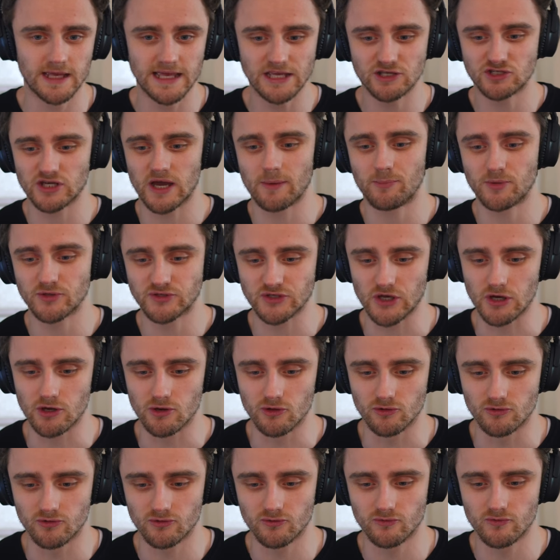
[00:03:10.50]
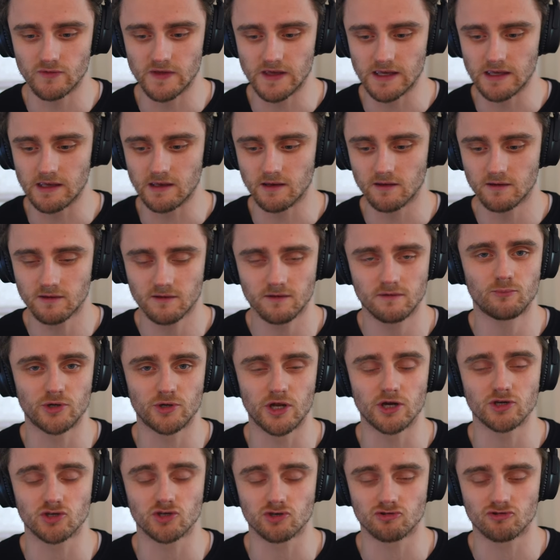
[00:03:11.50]
each episode, the
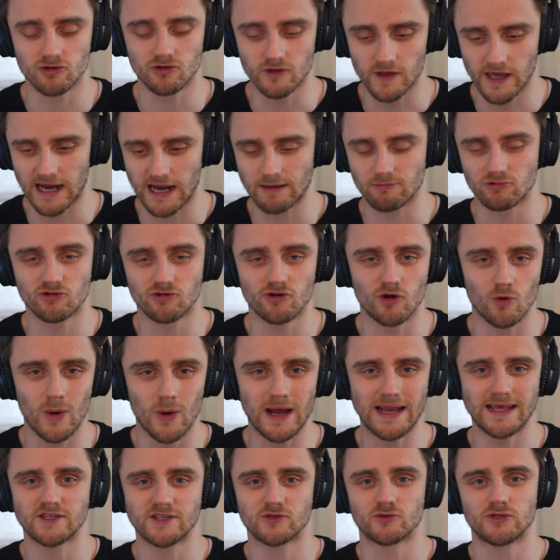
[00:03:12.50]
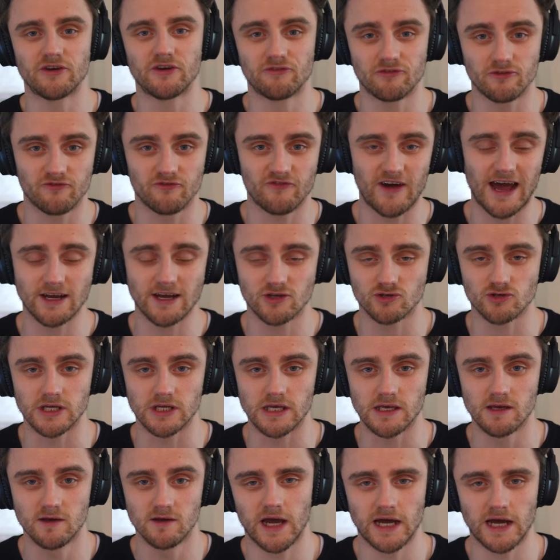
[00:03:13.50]
production crew, the camera crew, went into a different
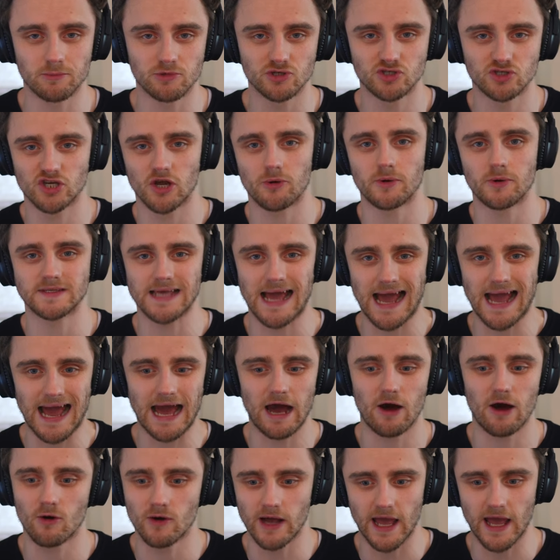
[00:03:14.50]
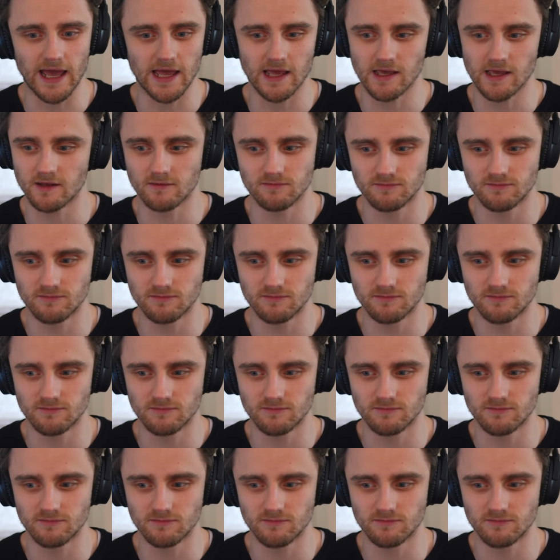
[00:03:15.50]
factory and would show us how a